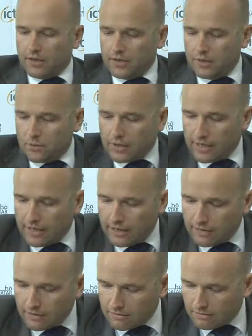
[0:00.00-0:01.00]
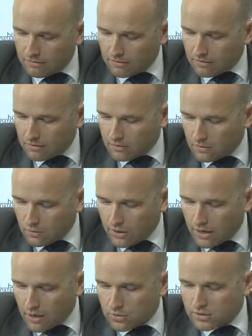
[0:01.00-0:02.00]
You can do
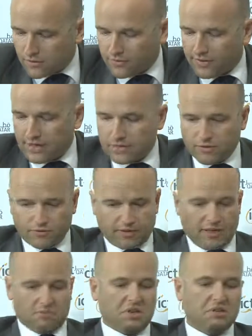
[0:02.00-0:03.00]
a host of things with them.